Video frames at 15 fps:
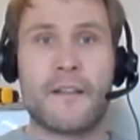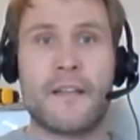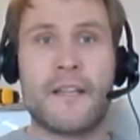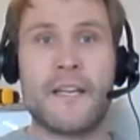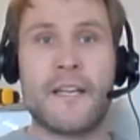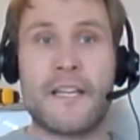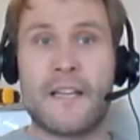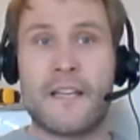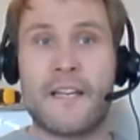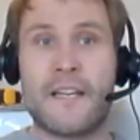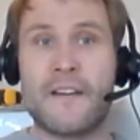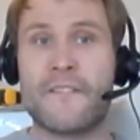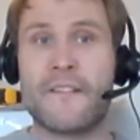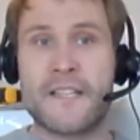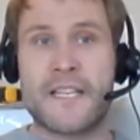The
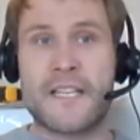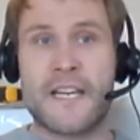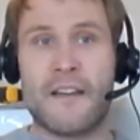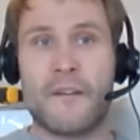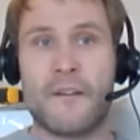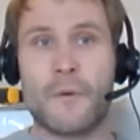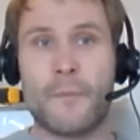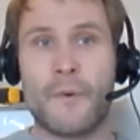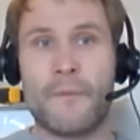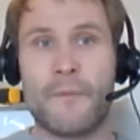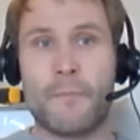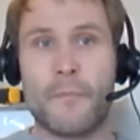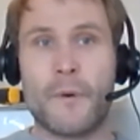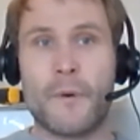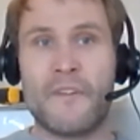difference is what
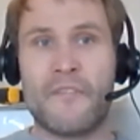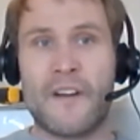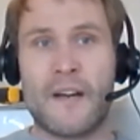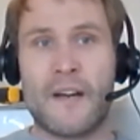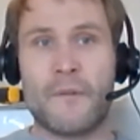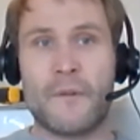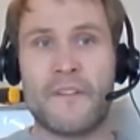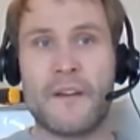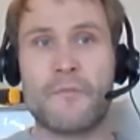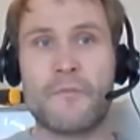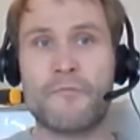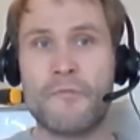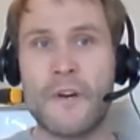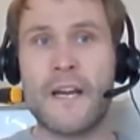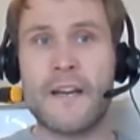we found was it
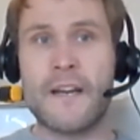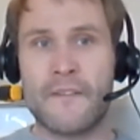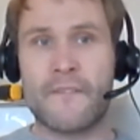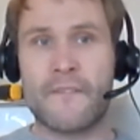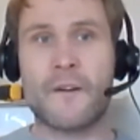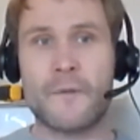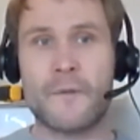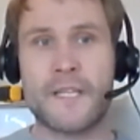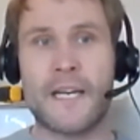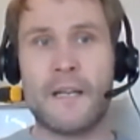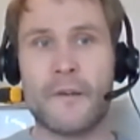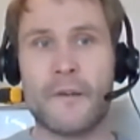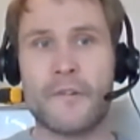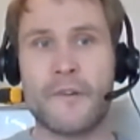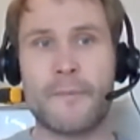was really difficult to get
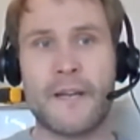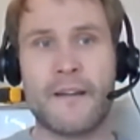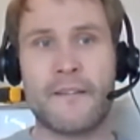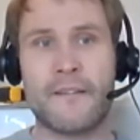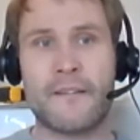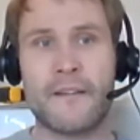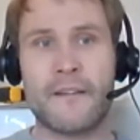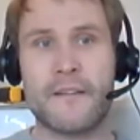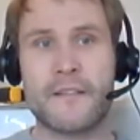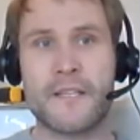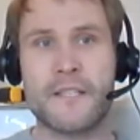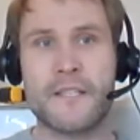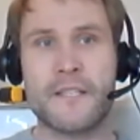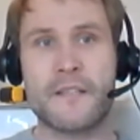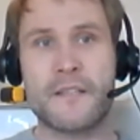lottery players to
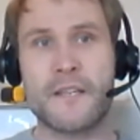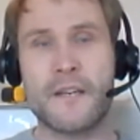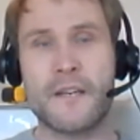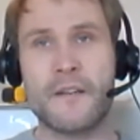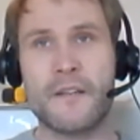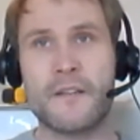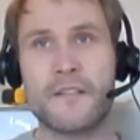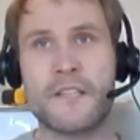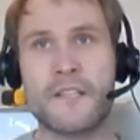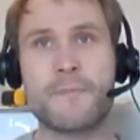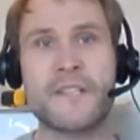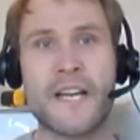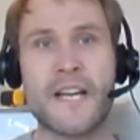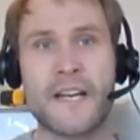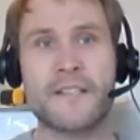
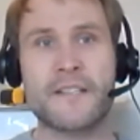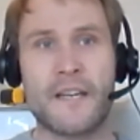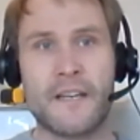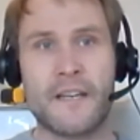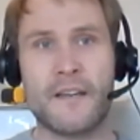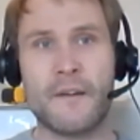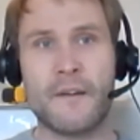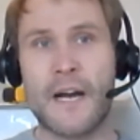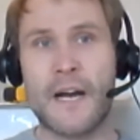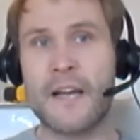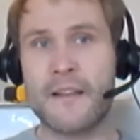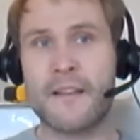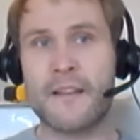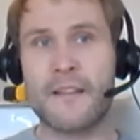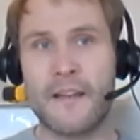substantially do
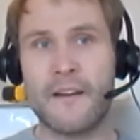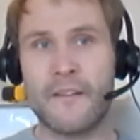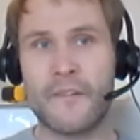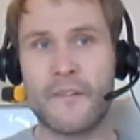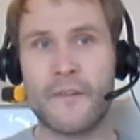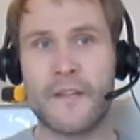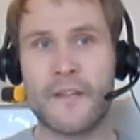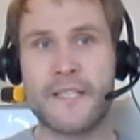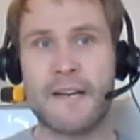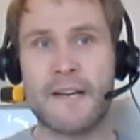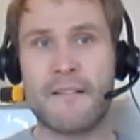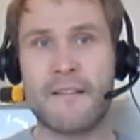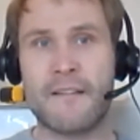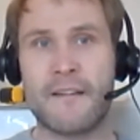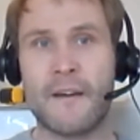other things for the
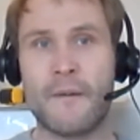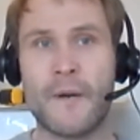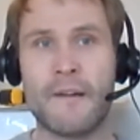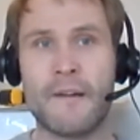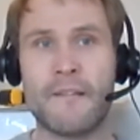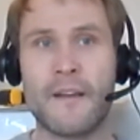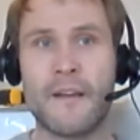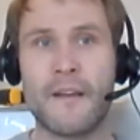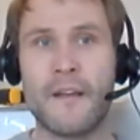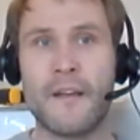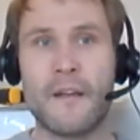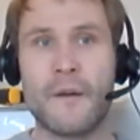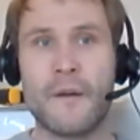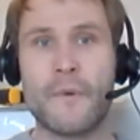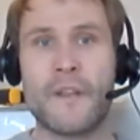charity, whereas
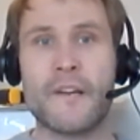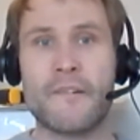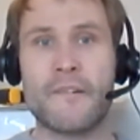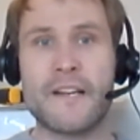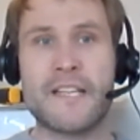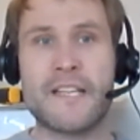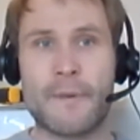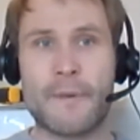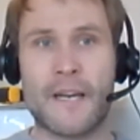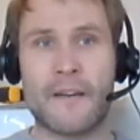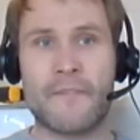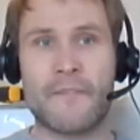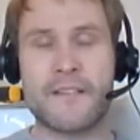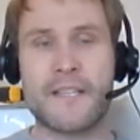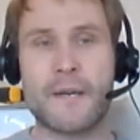with our direct debit
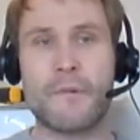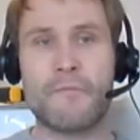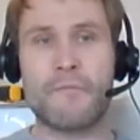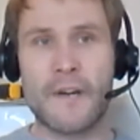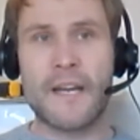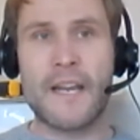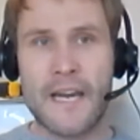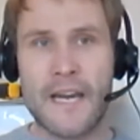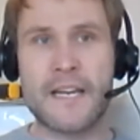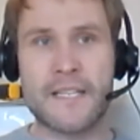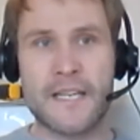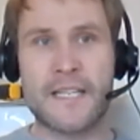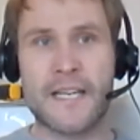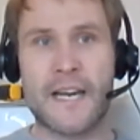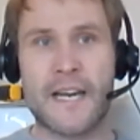givers, they were really
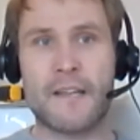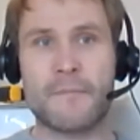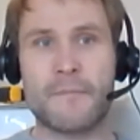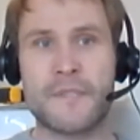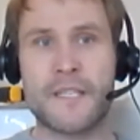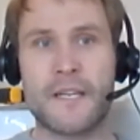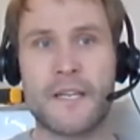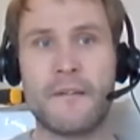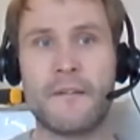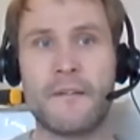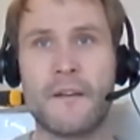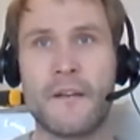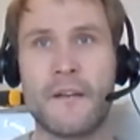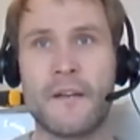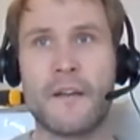easy to get them to
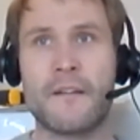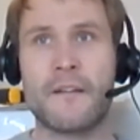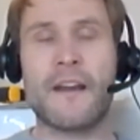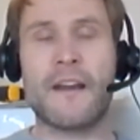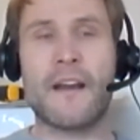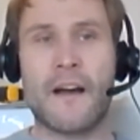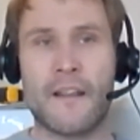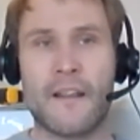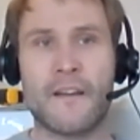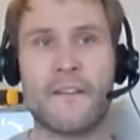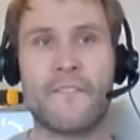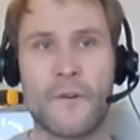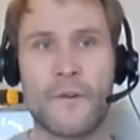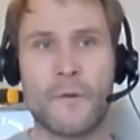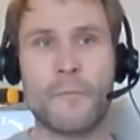take other
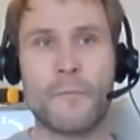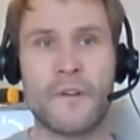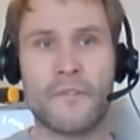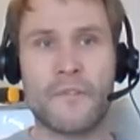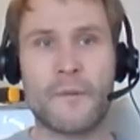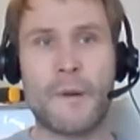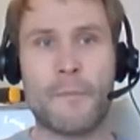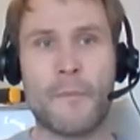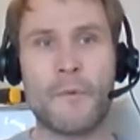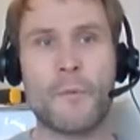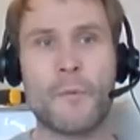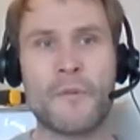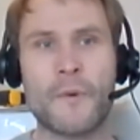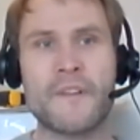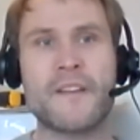forms of commitment. And
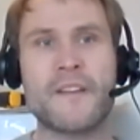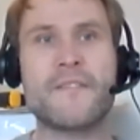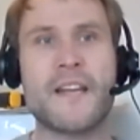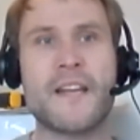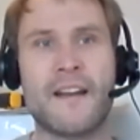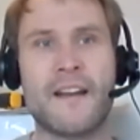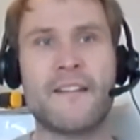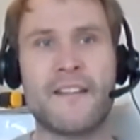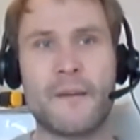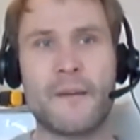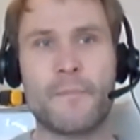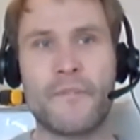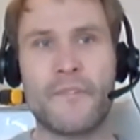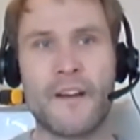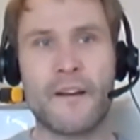almost once they've taken that
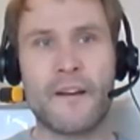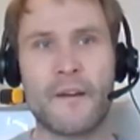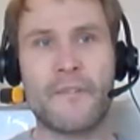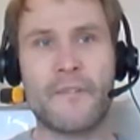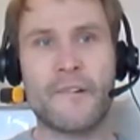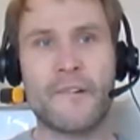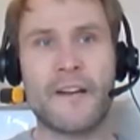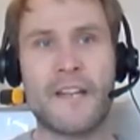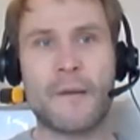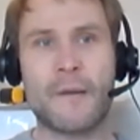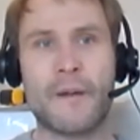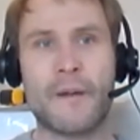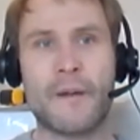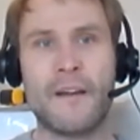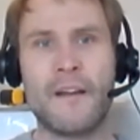step of signing up for a direct
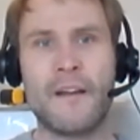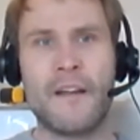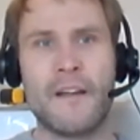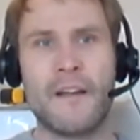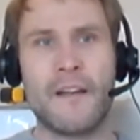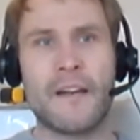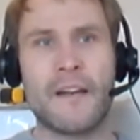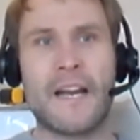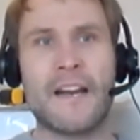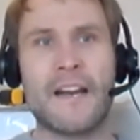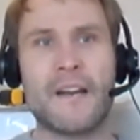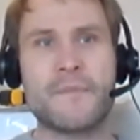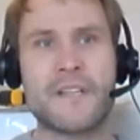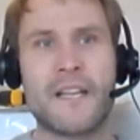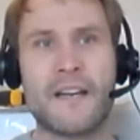debit, getting
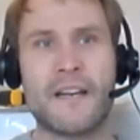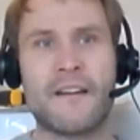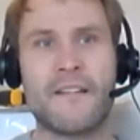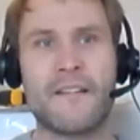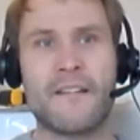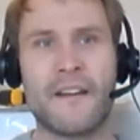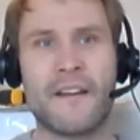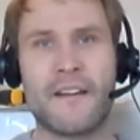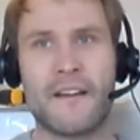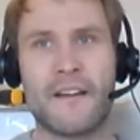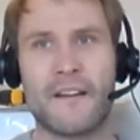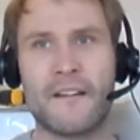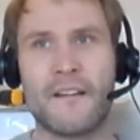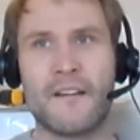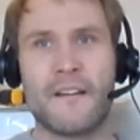them to then
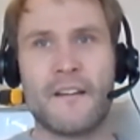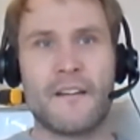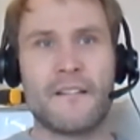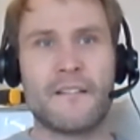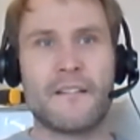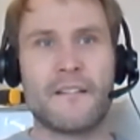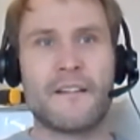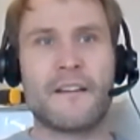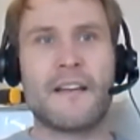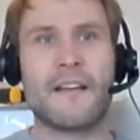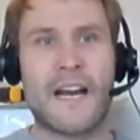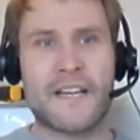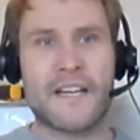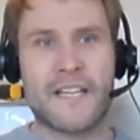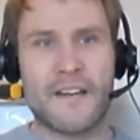consider
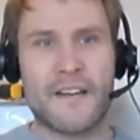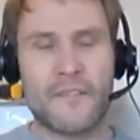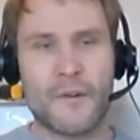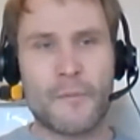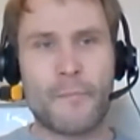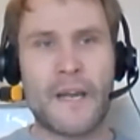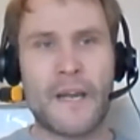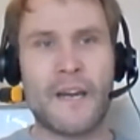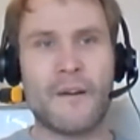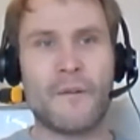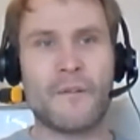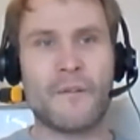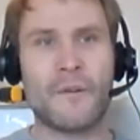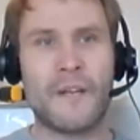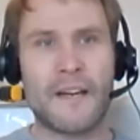cash gifts to
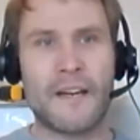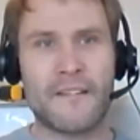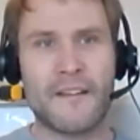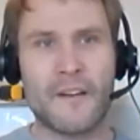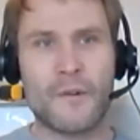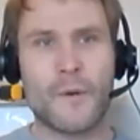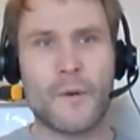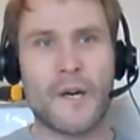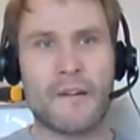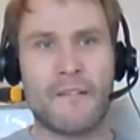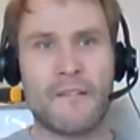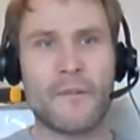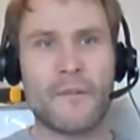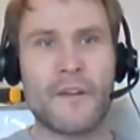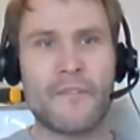appeals or legacy
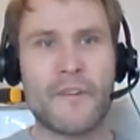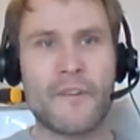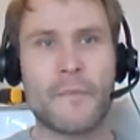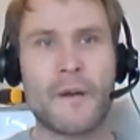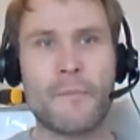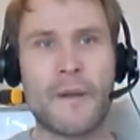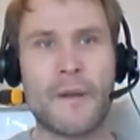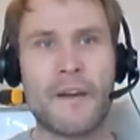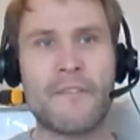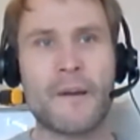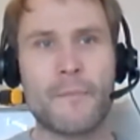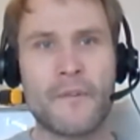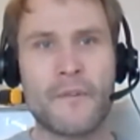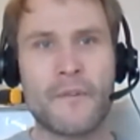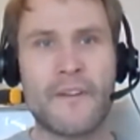inquiries or whatever it might be, even
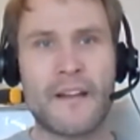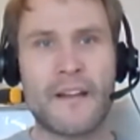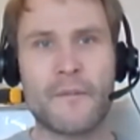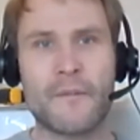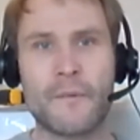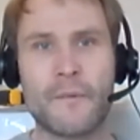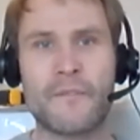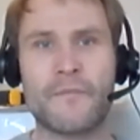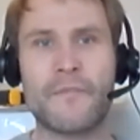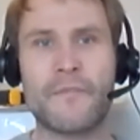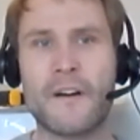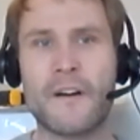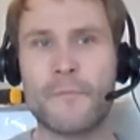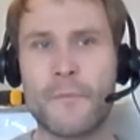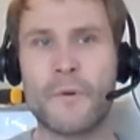coming to events, was
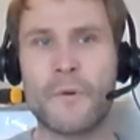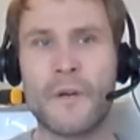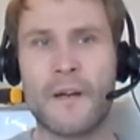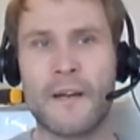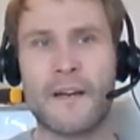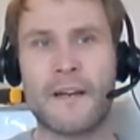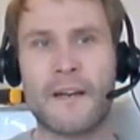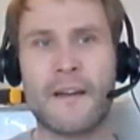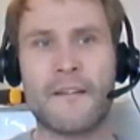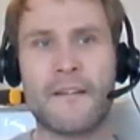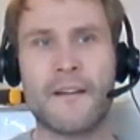far more likely.